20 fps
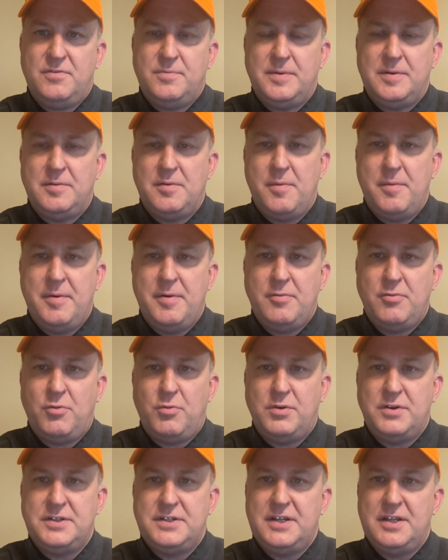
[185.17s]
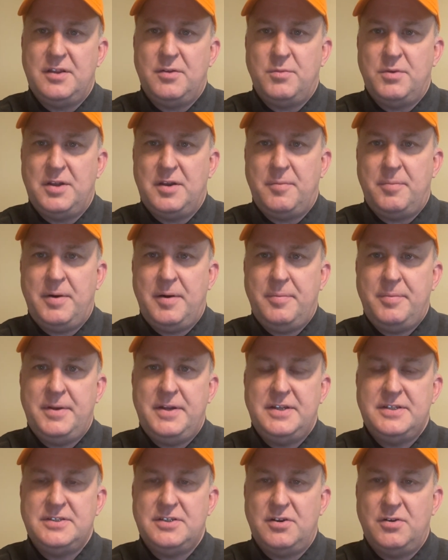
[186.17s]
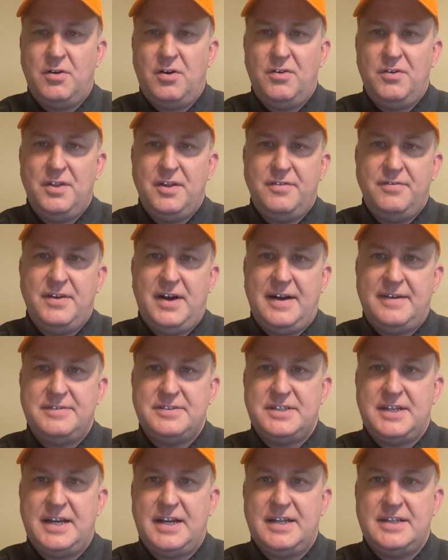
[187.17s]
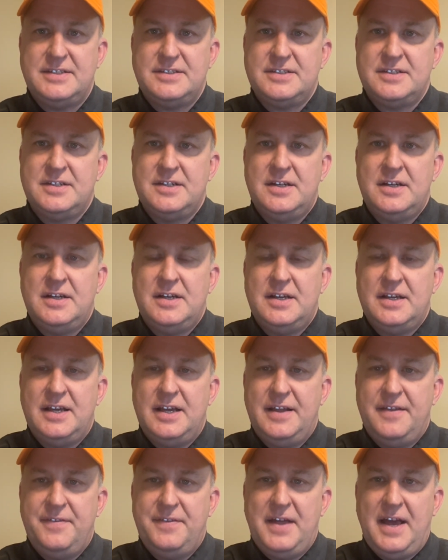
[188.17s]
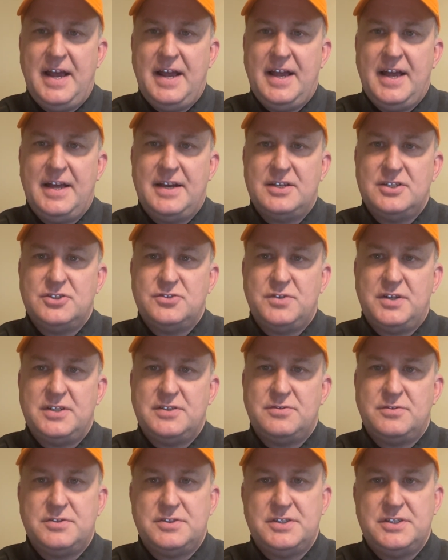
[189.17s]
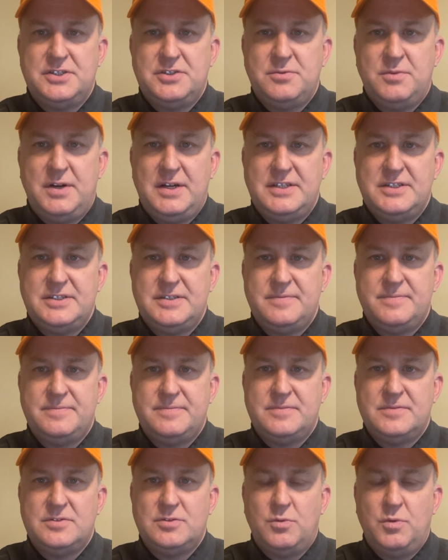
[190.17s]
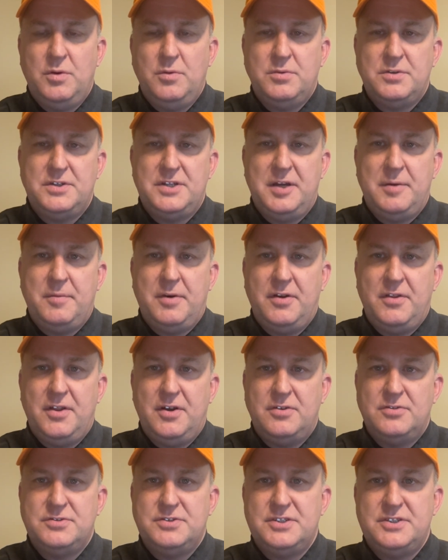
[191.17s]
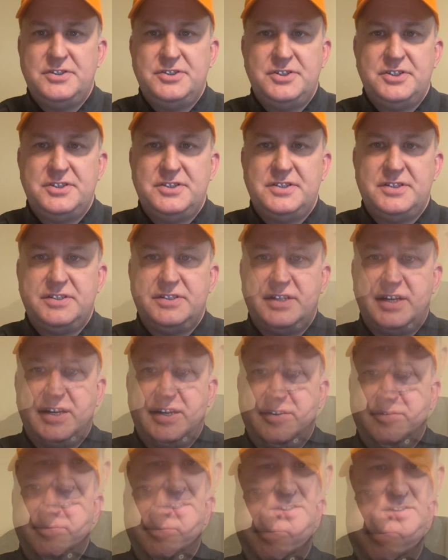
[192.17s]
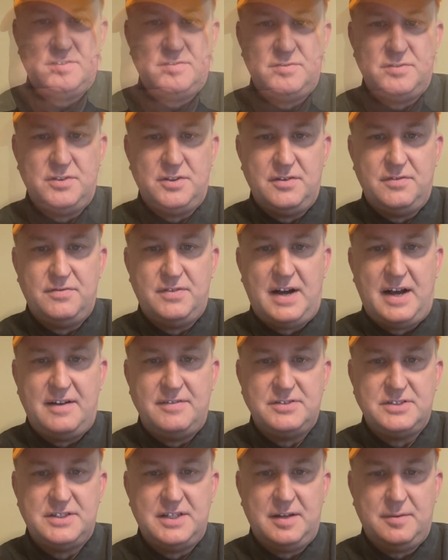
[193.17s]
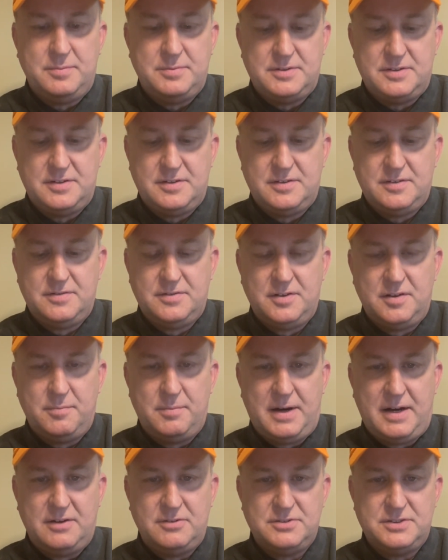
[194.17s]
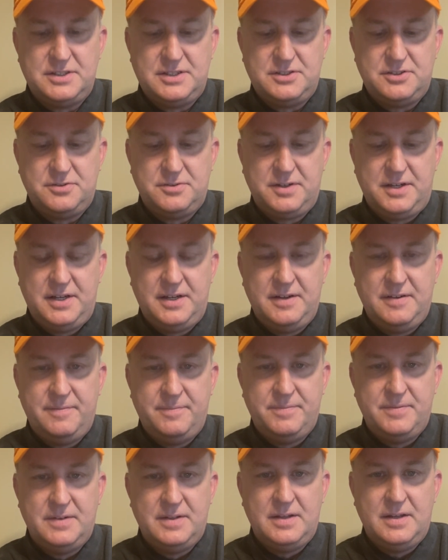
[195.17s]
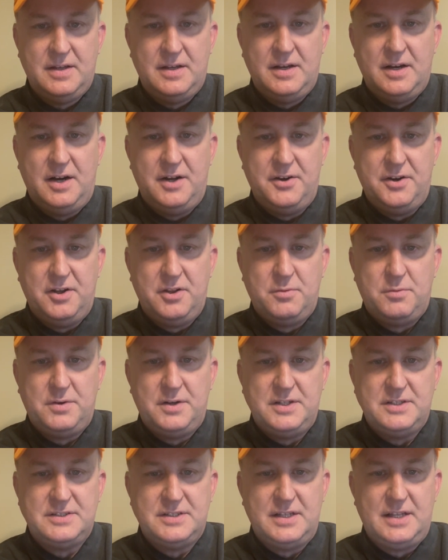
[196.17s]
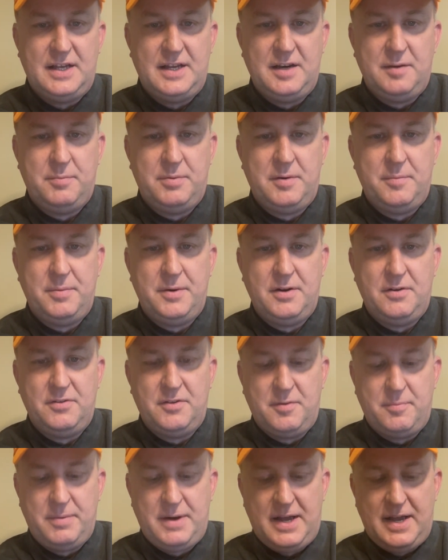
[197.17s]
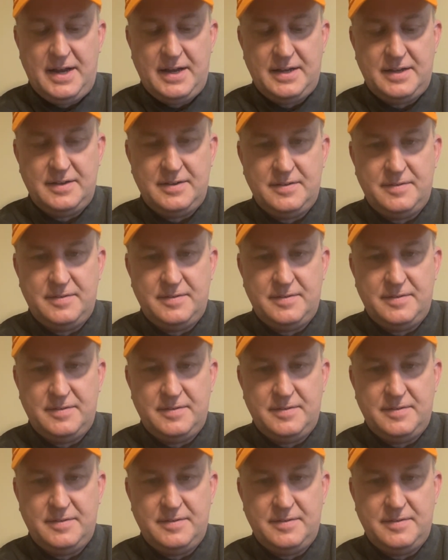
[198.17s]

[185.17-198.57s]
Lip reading: But remember, we're dealing with a puppy, so only 5 seconds in that kind of stressful situation. So we will demo those in just a second. For the 5 steps for the biosensory. Another one is to lay the puppy on their back.